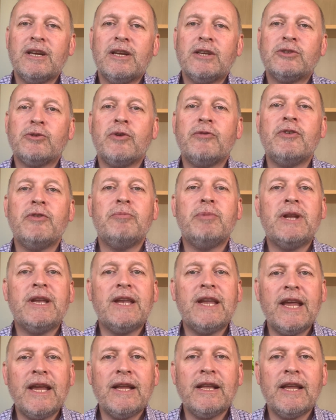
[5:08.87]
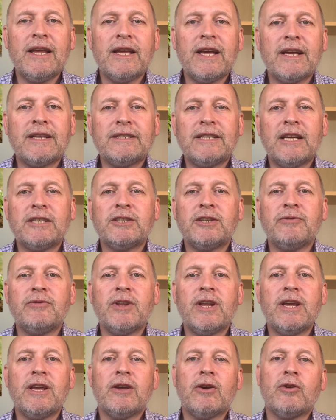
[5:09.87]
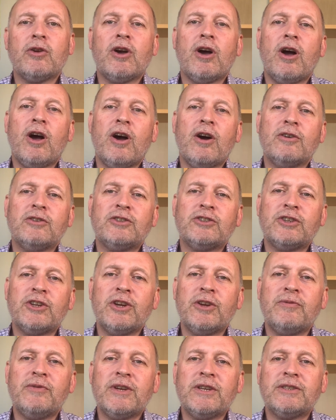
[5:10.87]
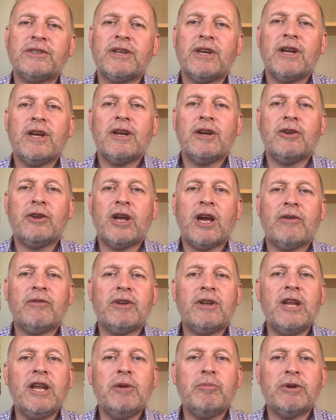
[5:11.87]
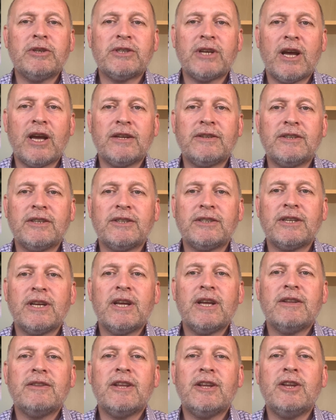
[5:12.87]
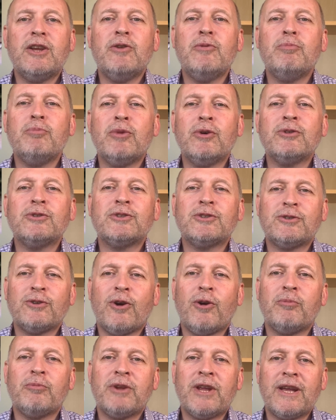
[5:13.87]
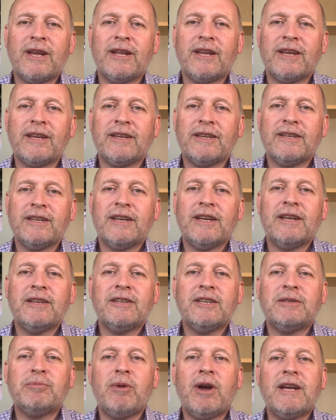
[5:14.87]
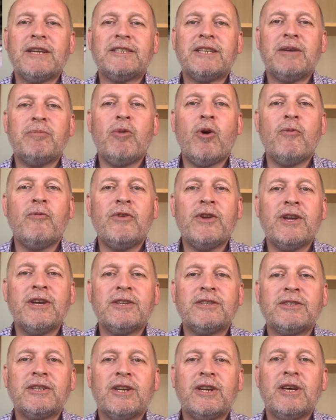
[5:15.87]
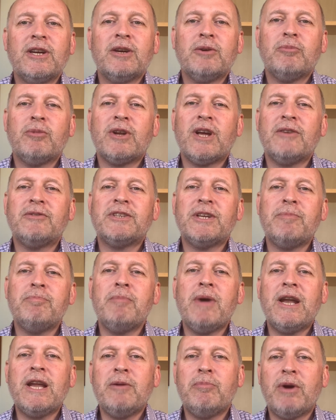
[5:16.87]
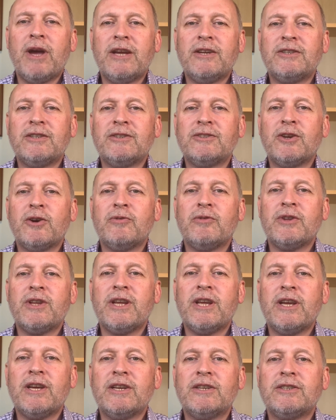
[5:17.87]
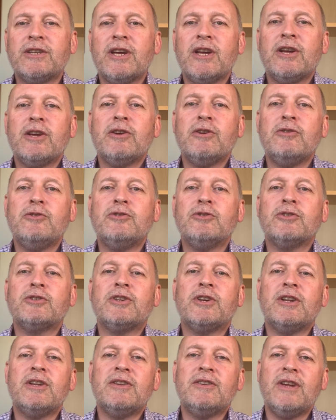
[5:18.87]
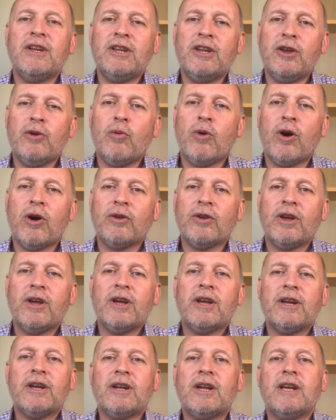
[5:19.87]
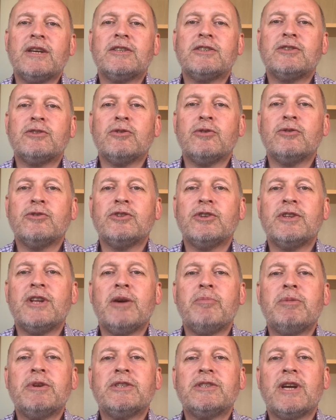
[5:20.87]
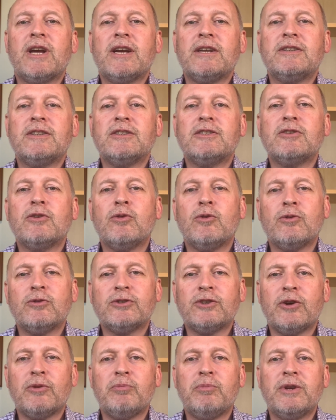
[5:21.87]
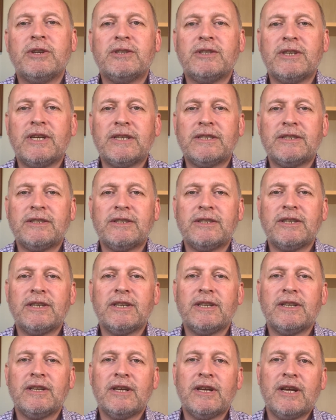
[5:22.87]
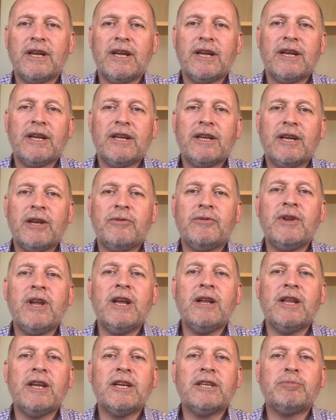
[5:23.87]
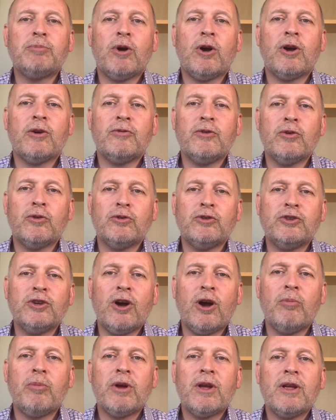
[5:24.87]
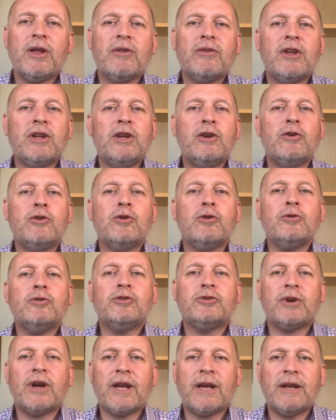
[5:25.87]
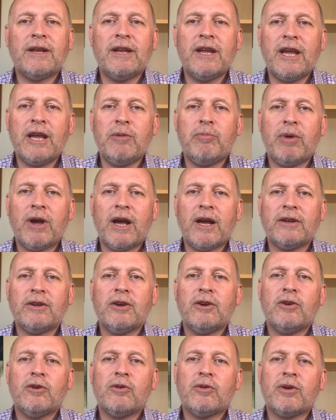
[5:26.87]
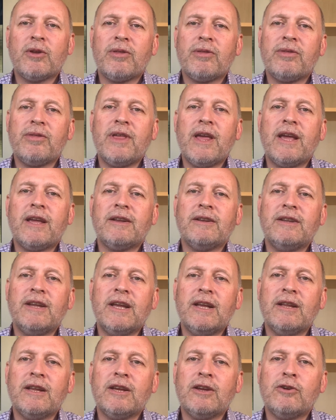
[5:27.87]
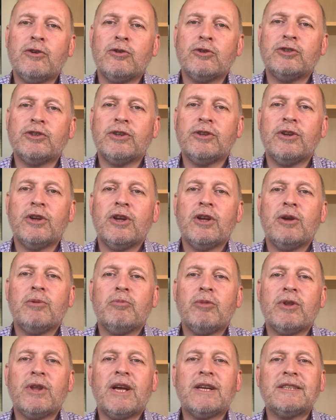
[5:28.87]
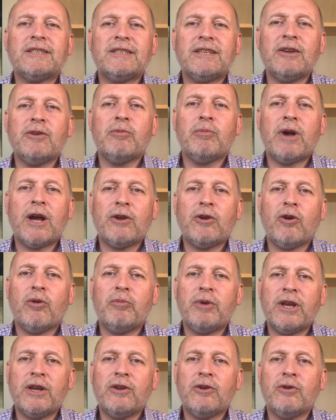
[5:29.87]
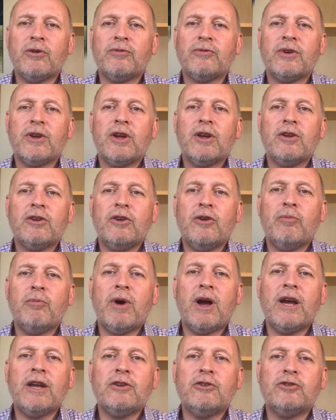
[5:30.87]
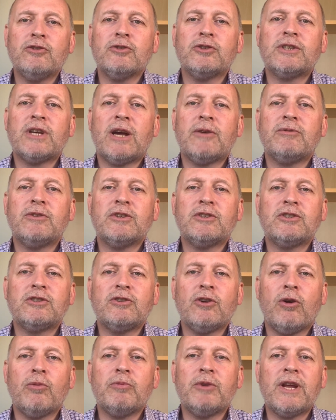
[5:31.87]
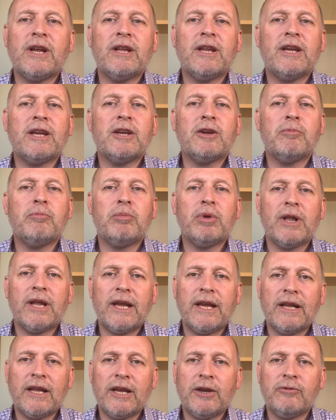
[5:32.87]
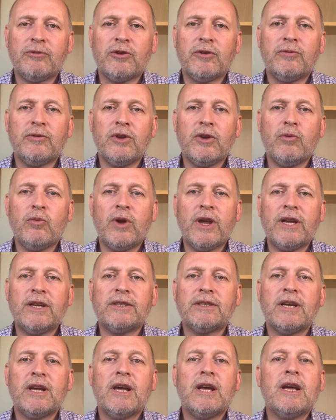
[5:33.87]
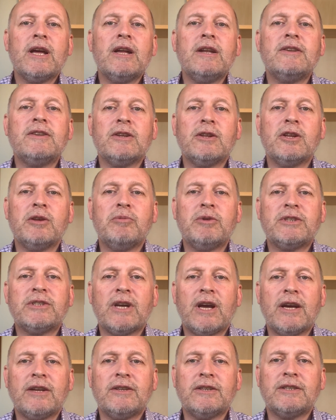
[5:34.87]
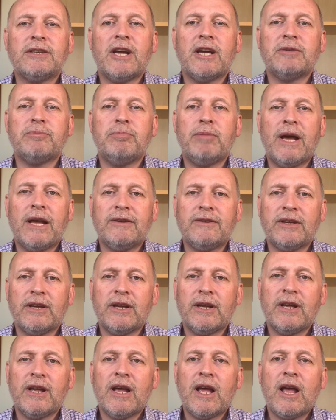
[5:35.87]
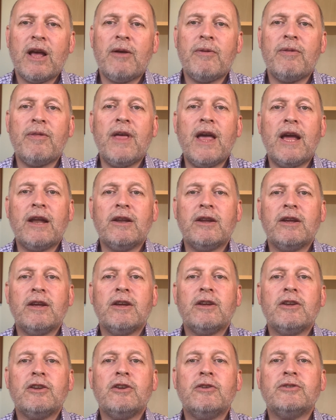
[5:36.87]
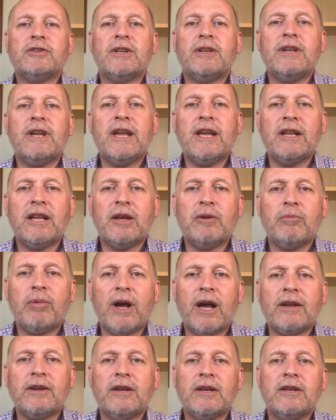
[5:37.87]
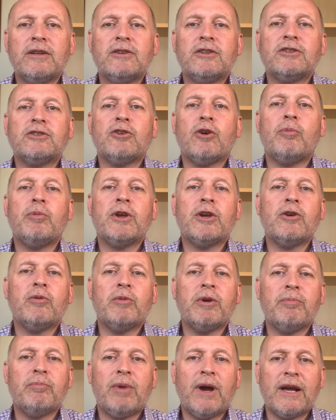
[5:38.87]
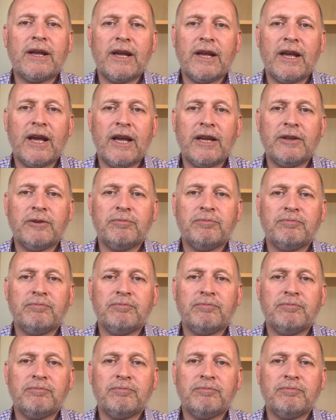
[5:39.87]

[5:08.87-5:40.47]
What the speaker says: So if you've been kneeling excessively on a hard surface and you have a knee bursitis, then you must stop kneeling. This might seem obvious, but I've seen many patients over the years who just continue on, and as such their bursitis also persists. If kneeling is part of your job, then you could try a knee pad or a thick kneeling cushion, but that still might not be enough. You might just have to stop kneeling completely for a few weeks until the bursitis gets better, and then use a kneeling pad to stop it coming back again.